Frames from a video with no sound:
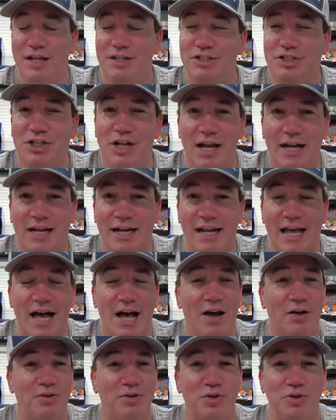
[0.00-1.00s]
check it
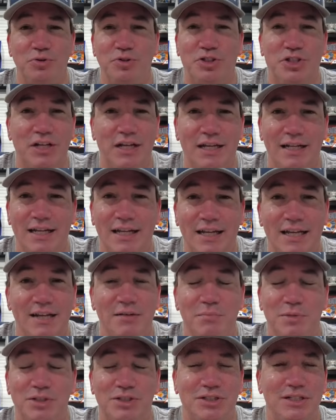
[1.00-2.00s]
out. Eugene, the
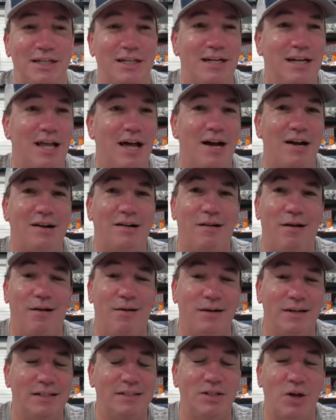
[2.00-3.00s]
hit machine,
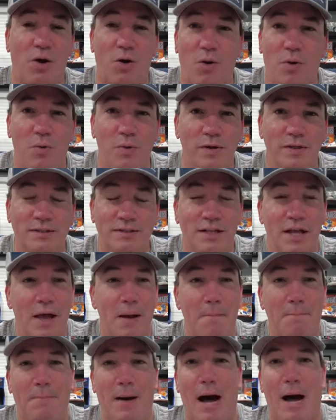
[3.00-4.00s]
Lockhart, he's always
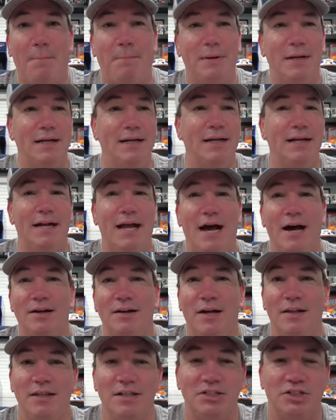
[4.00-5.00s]
popping in and out
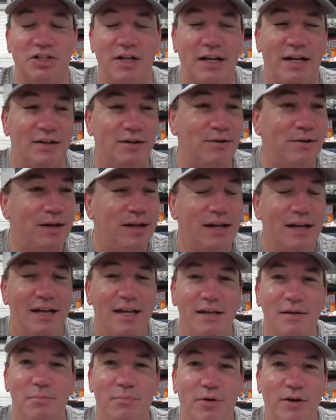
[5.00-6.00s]
on the channel.
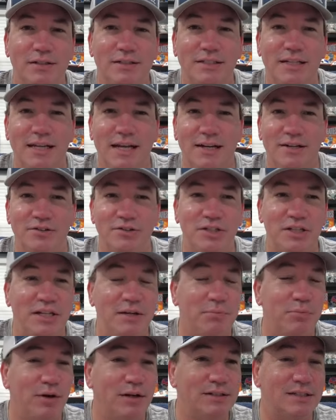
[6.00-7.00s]
He brings the energy,
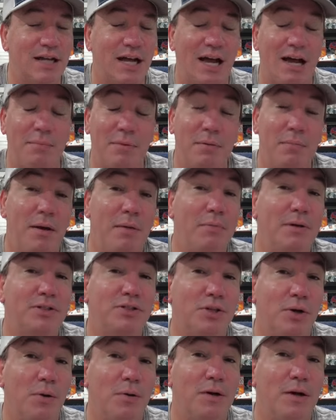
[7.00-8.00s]
he brings the hype. He may be
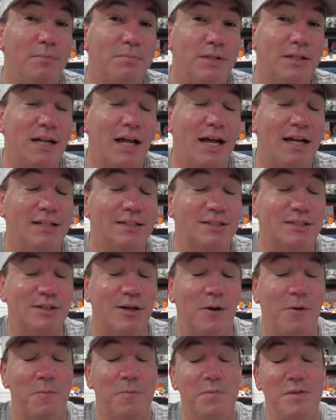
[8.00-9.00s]
showing up tonight,
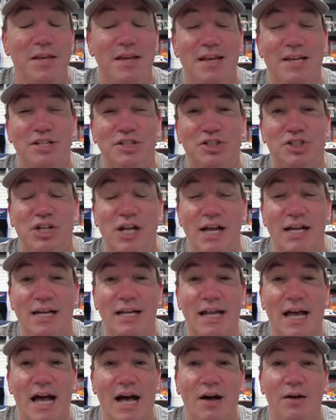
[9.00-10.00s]
so check
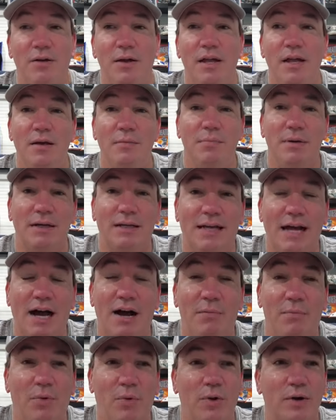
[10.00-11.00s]
it out. But
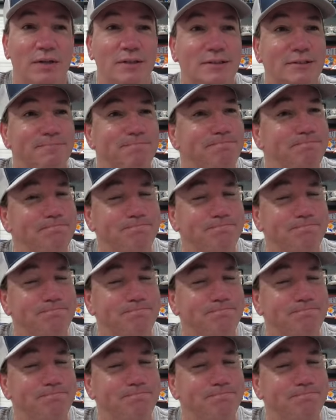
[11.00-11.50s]
Cowboys